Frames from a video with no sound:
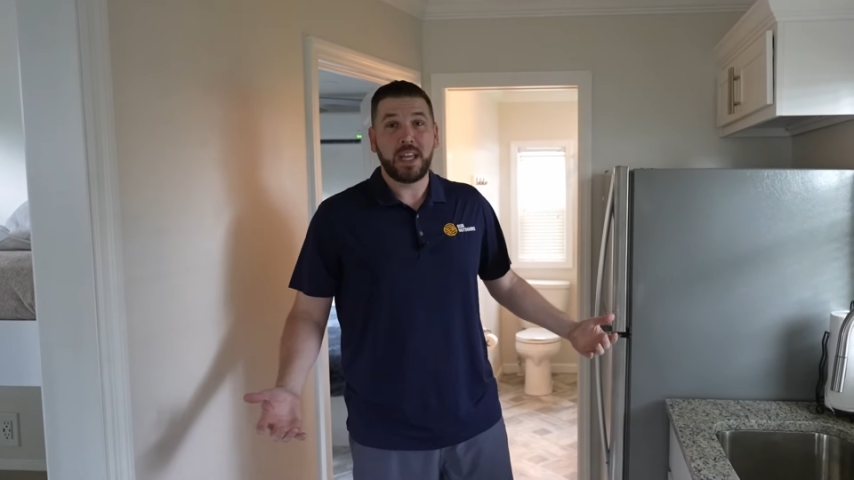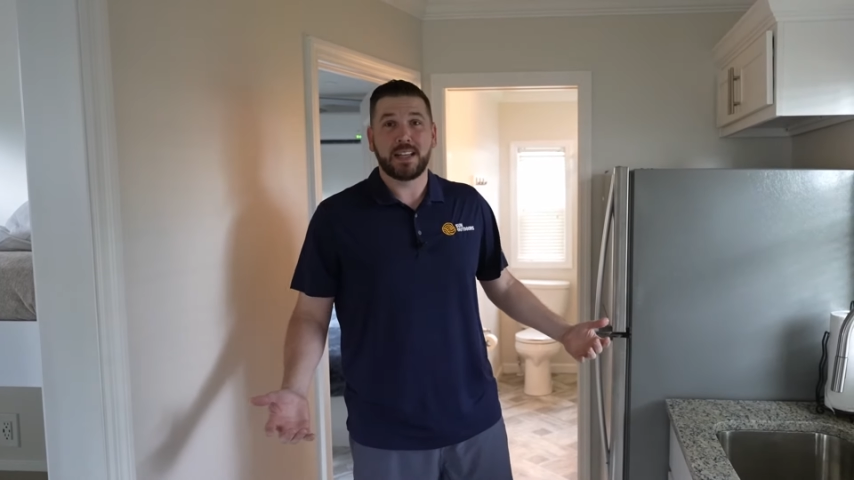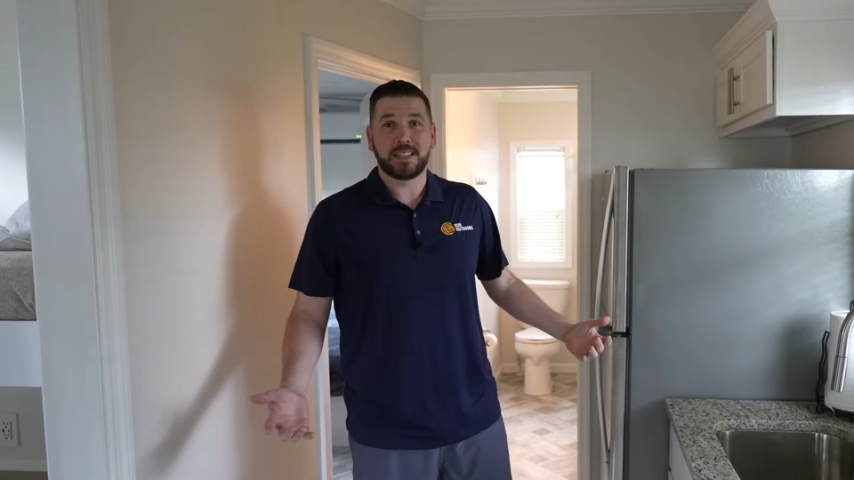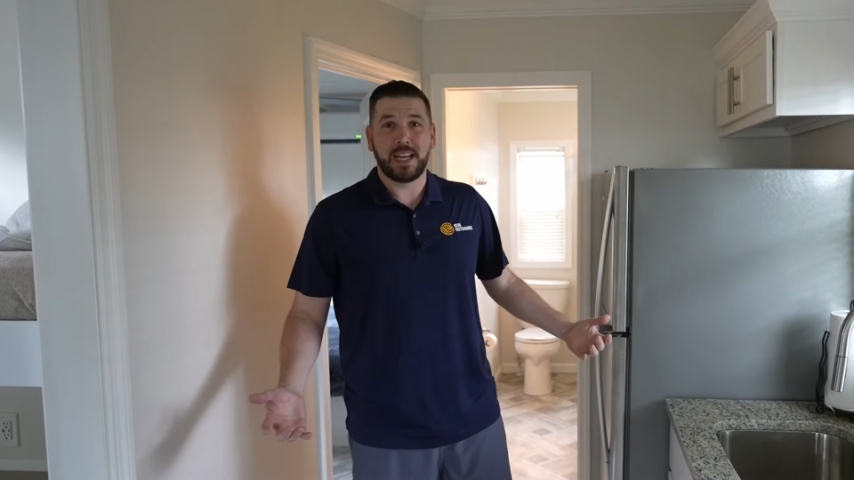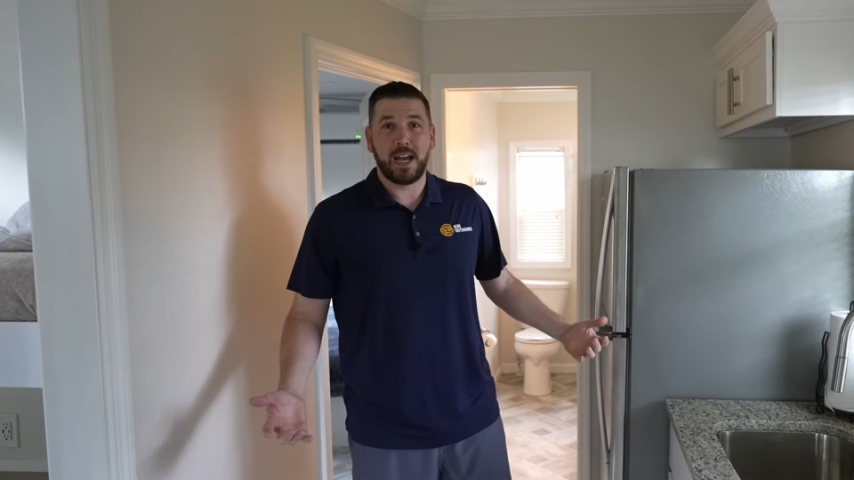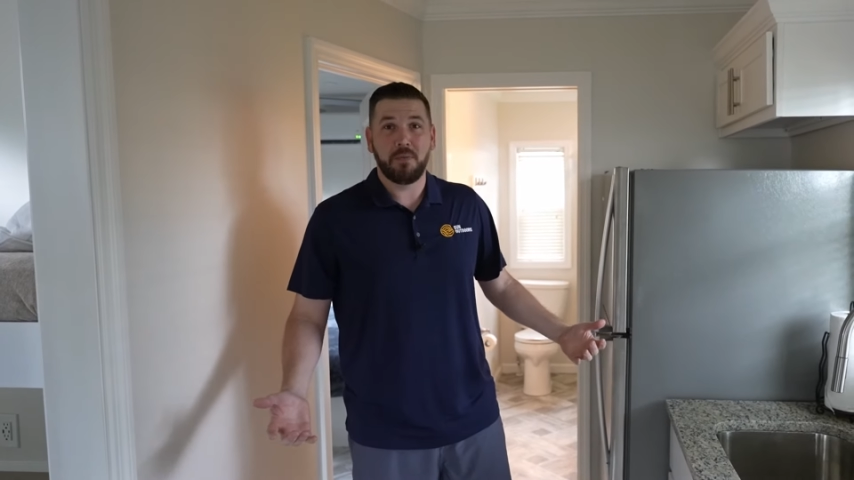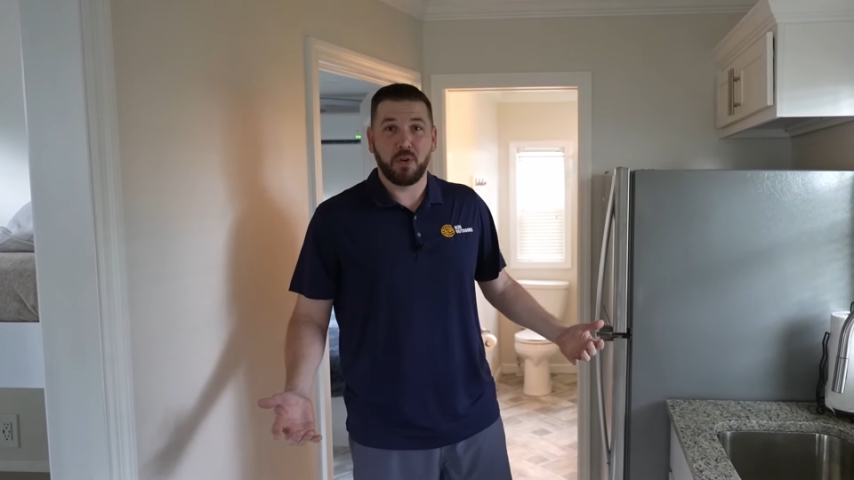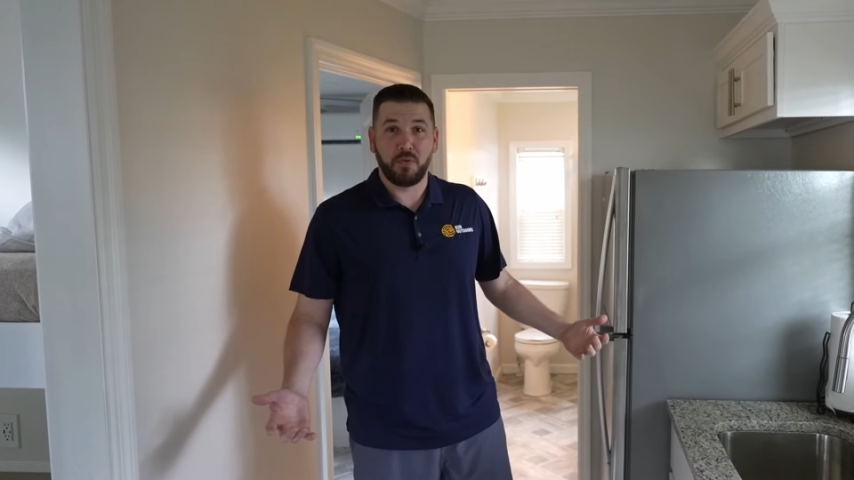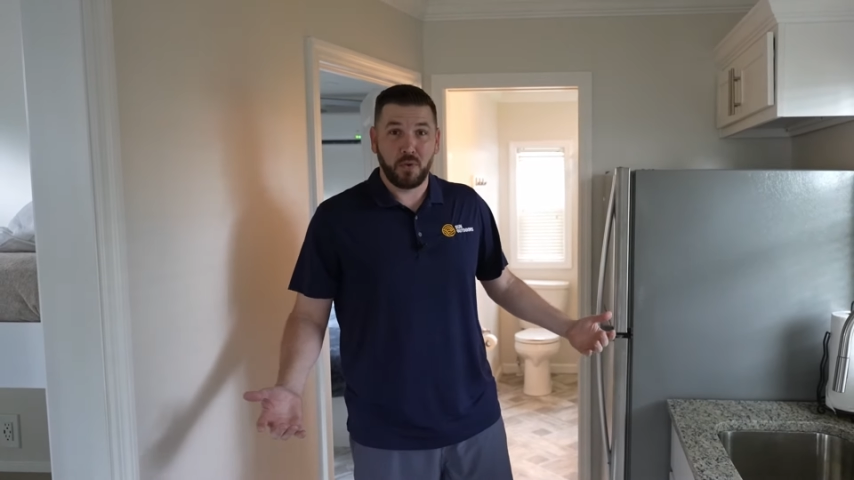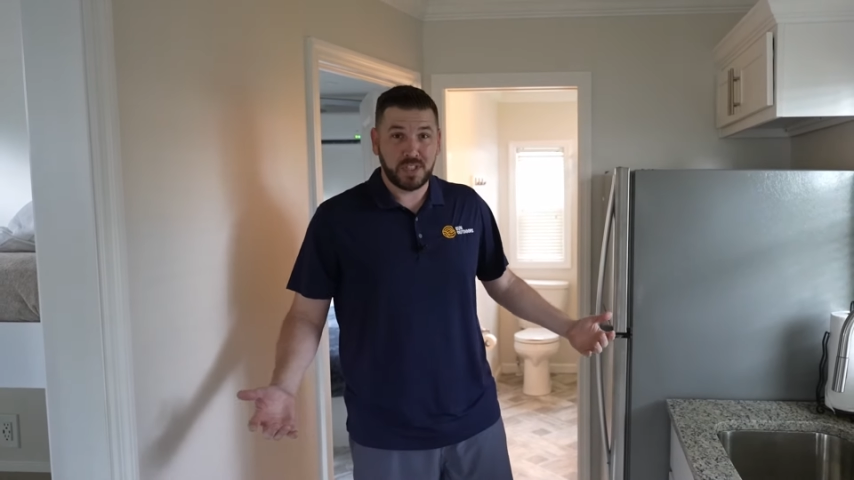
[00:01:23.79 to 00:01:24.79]
at a time for
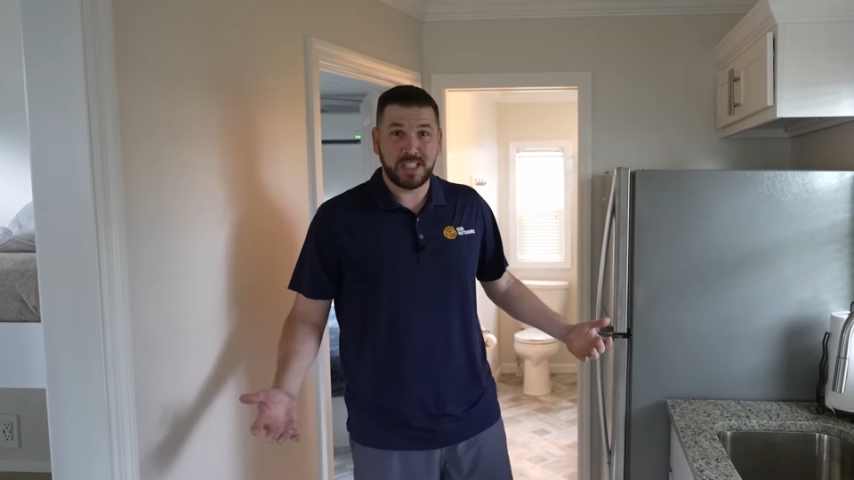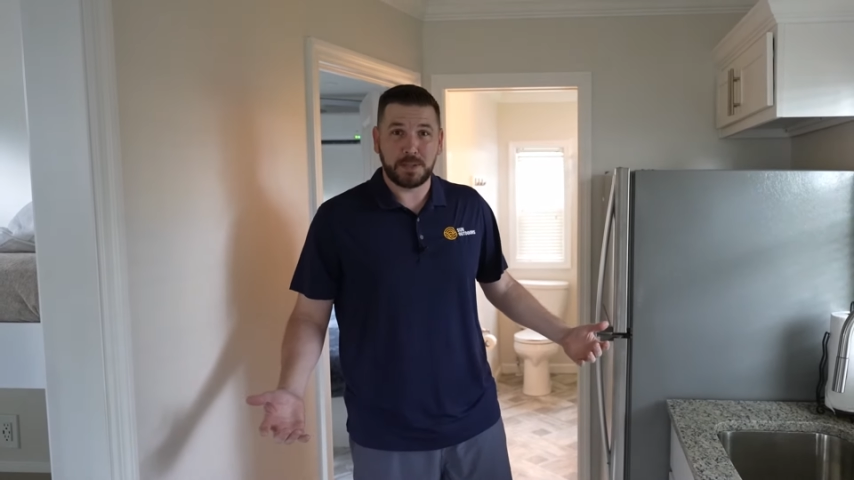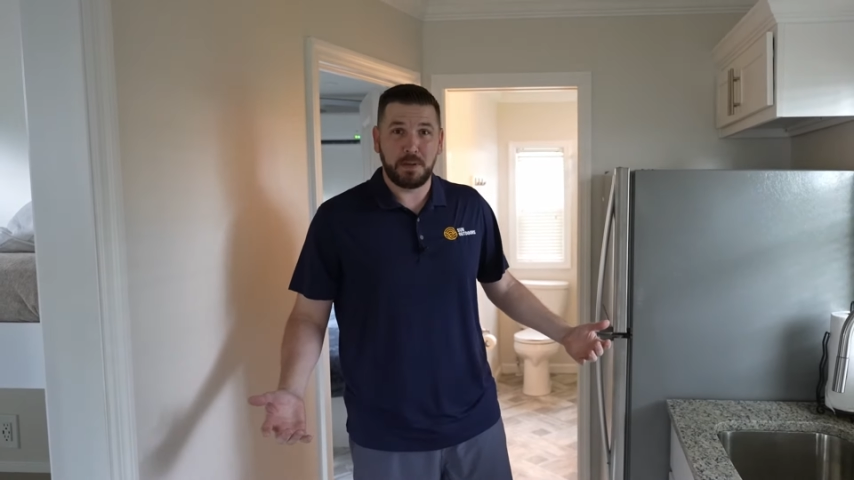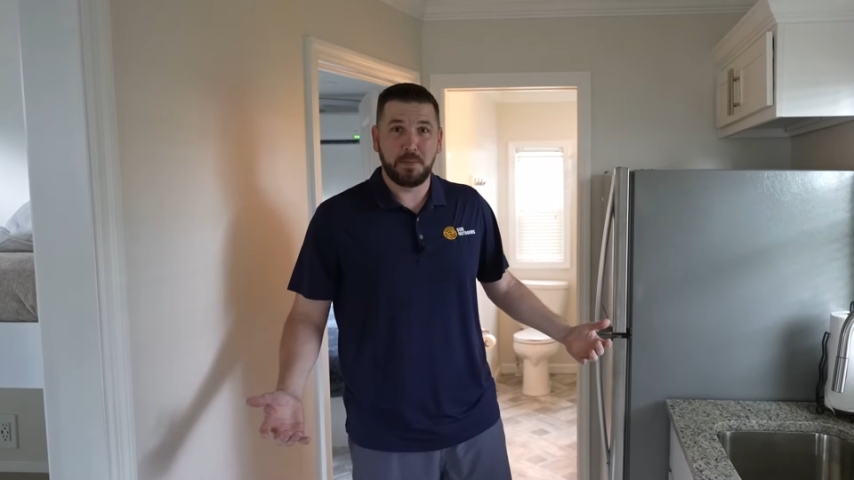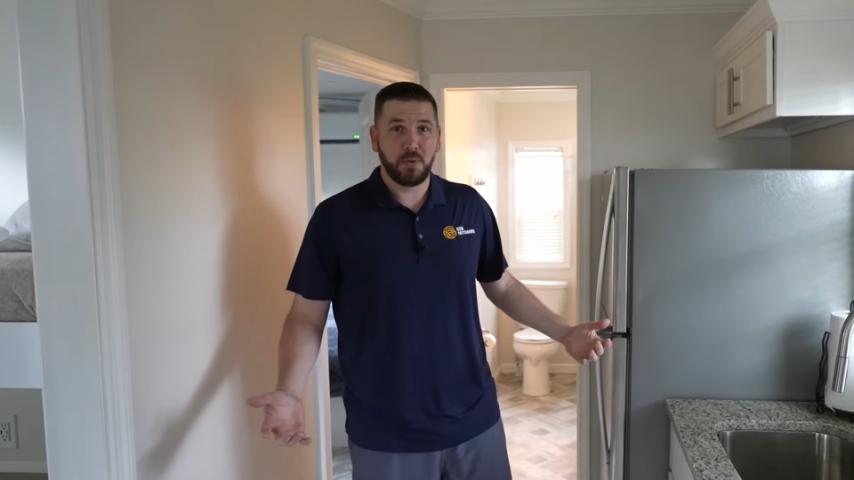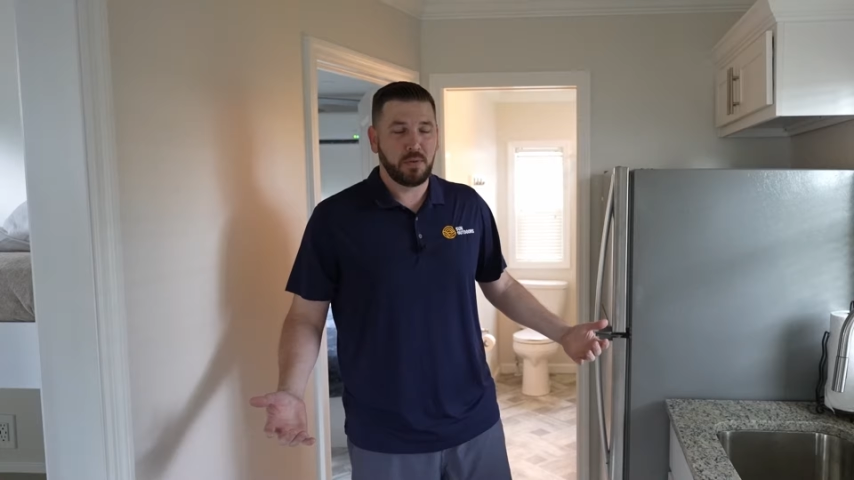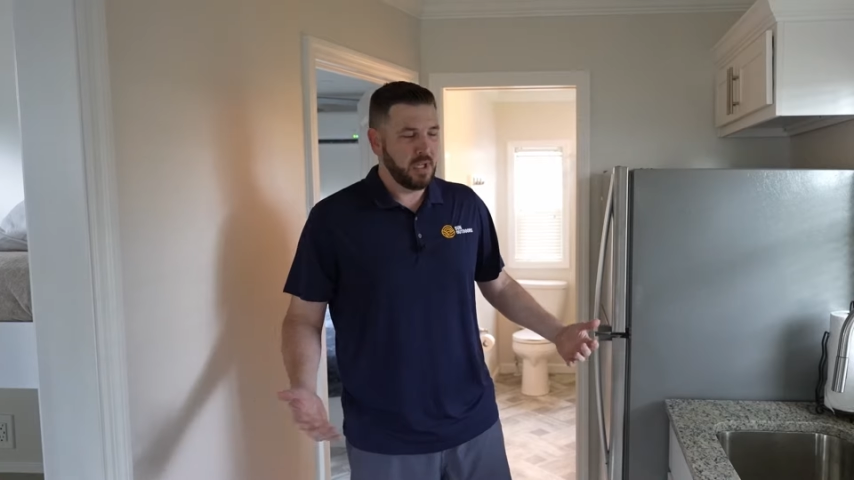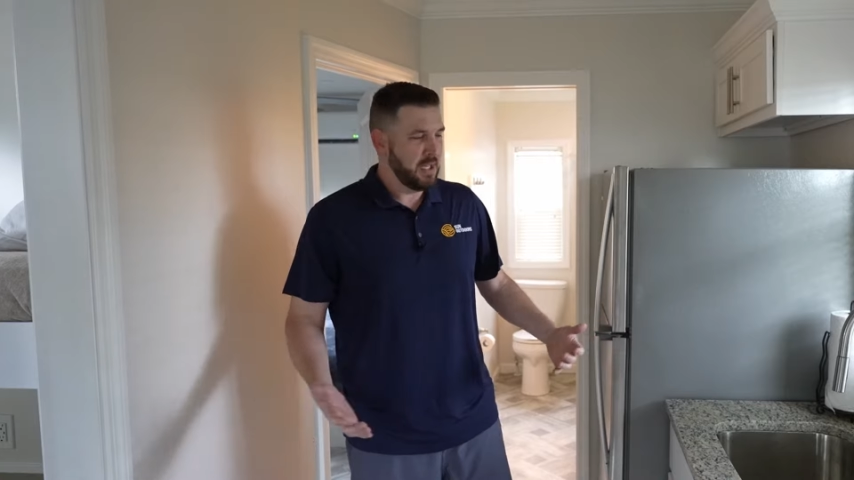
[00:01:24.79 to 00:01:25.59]
a full 6 people,